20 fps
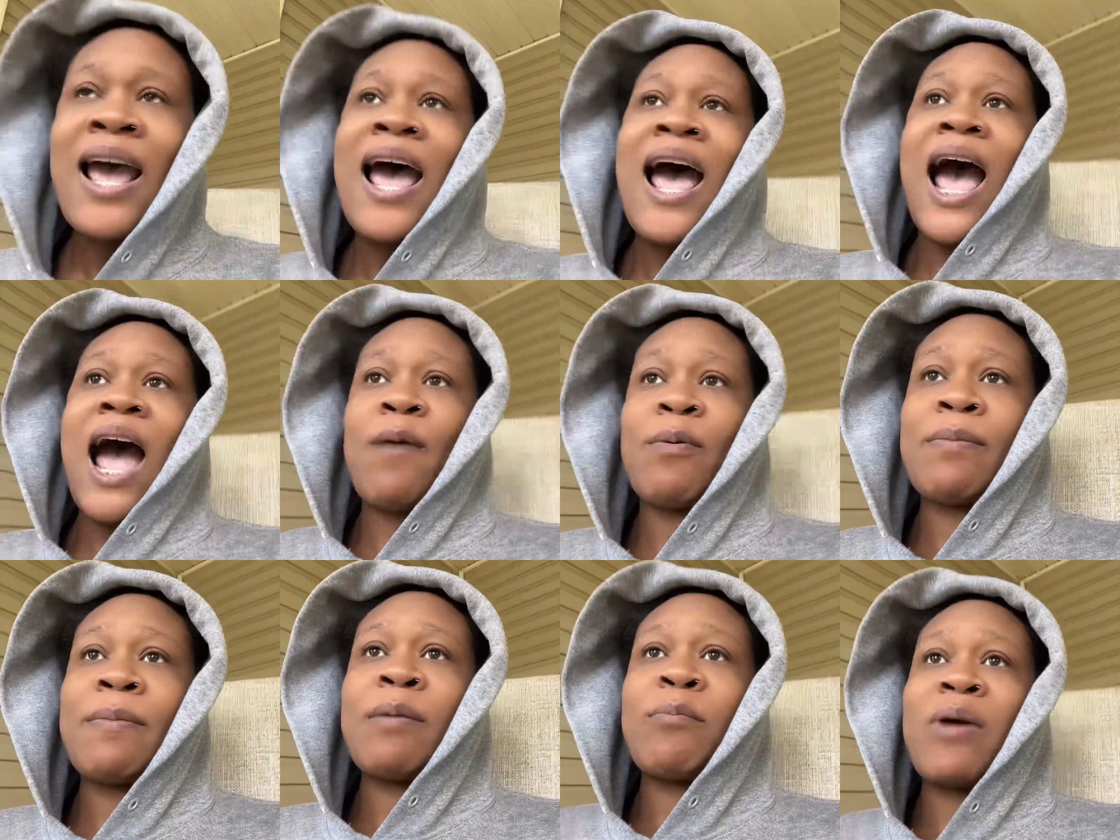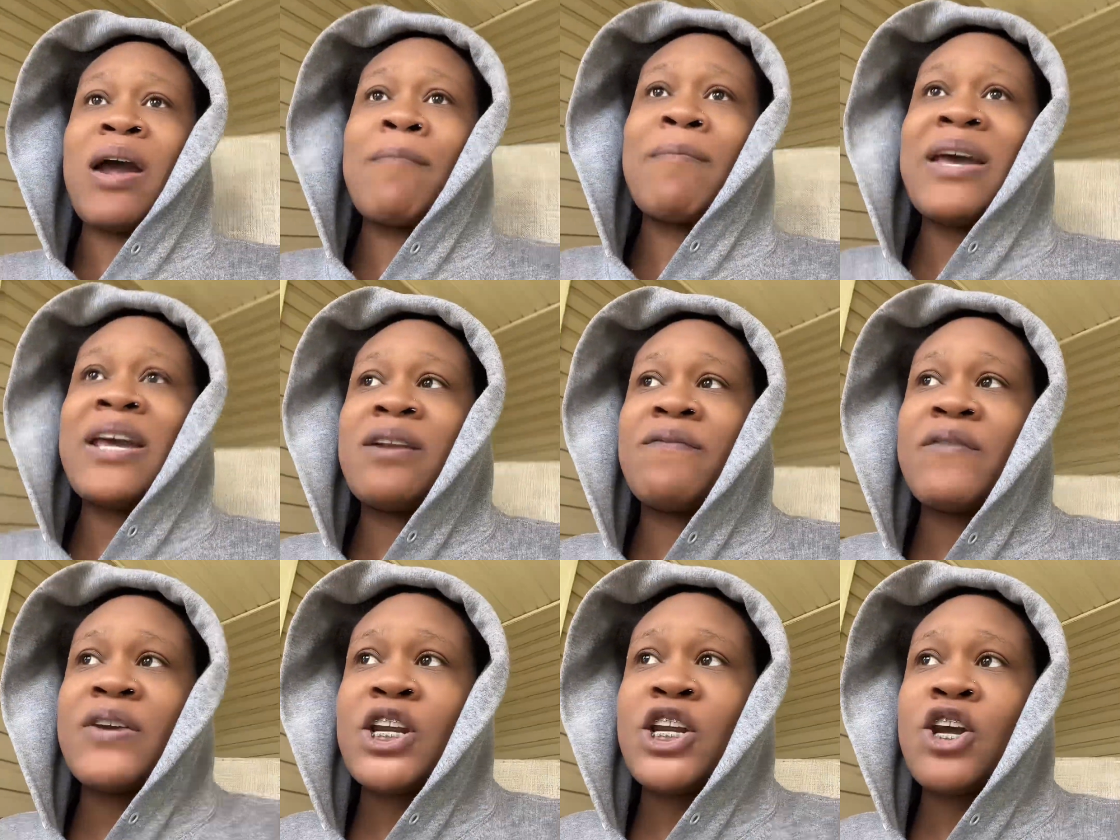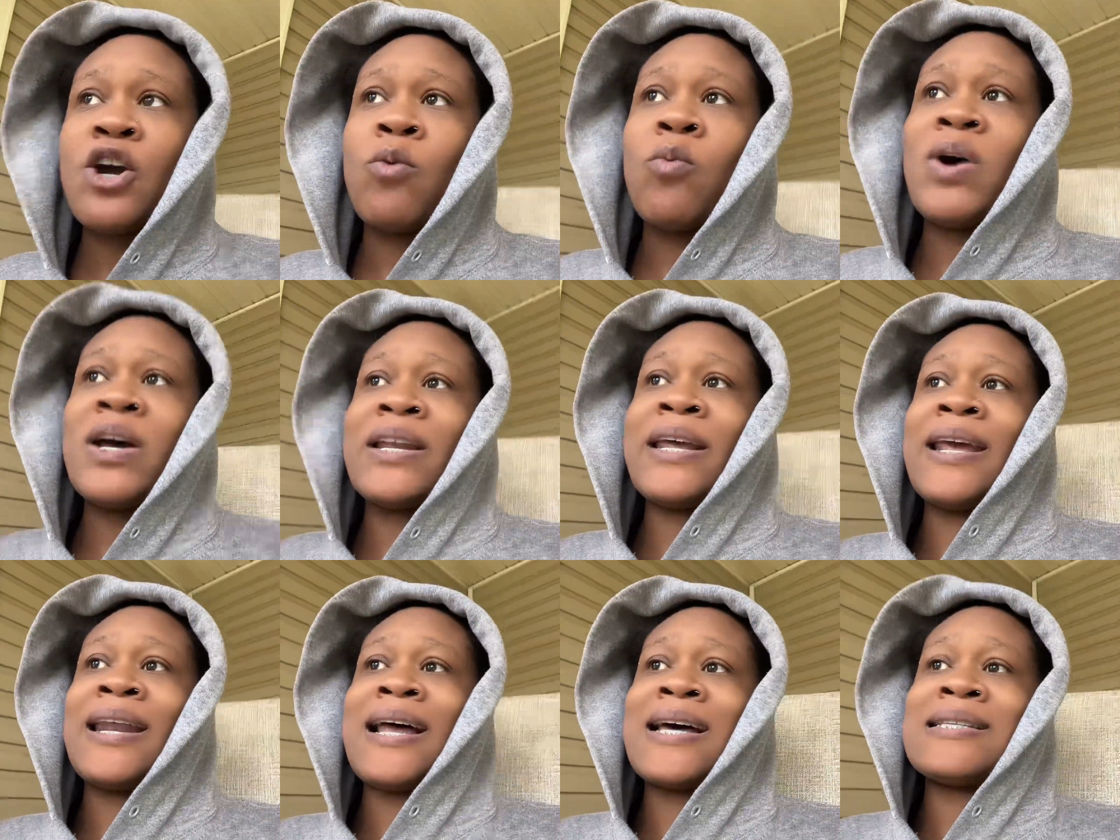I remember I made a video one
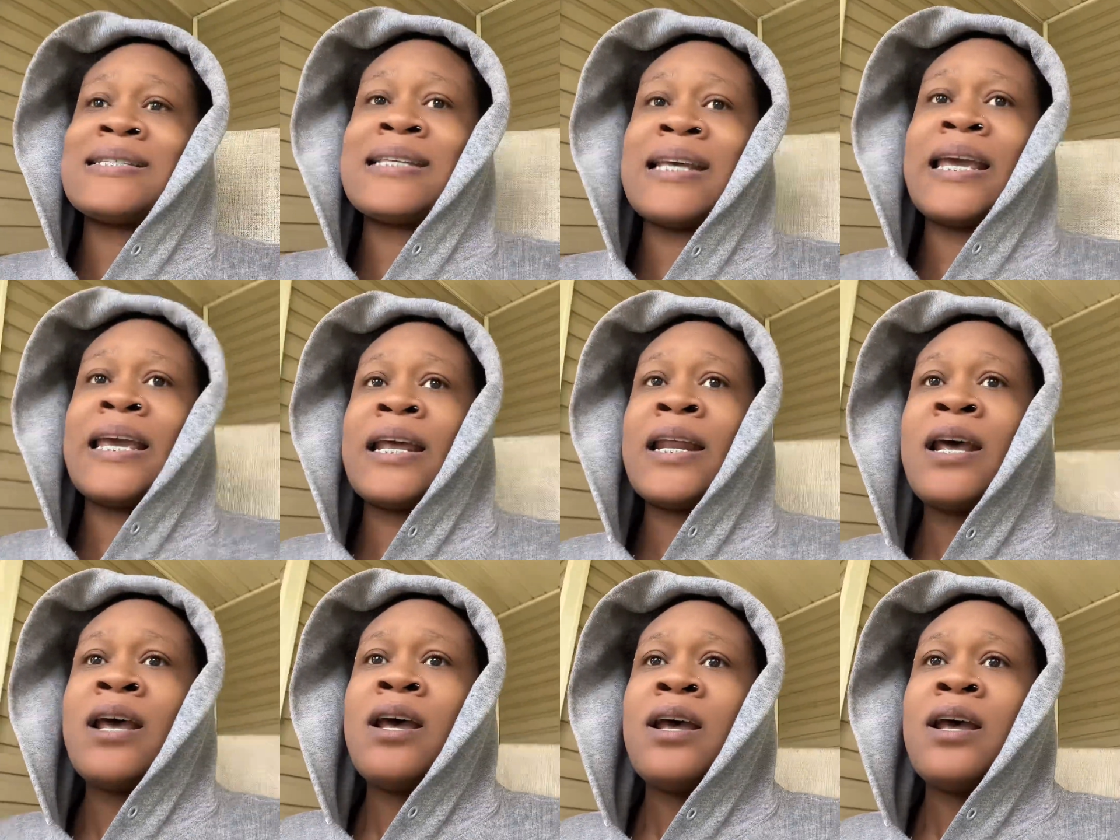day and I said,